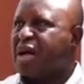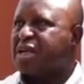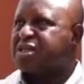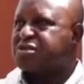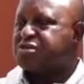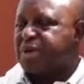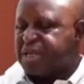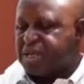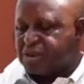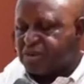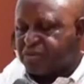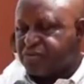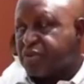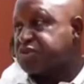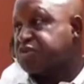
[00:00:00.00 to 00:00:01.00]
Actually,
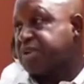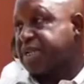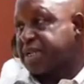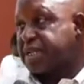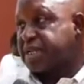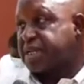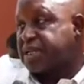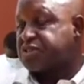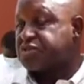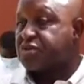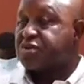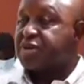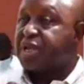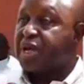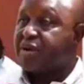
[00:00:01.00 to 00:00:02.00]
unfortunately, it
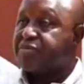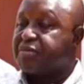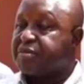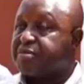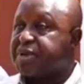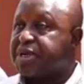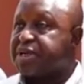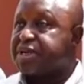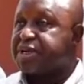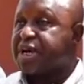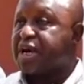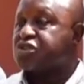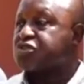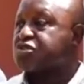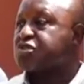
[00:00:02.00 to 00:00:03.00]
should not have been
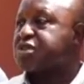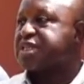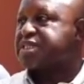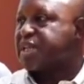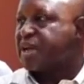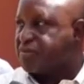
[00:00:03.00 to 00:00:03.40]
dragged to this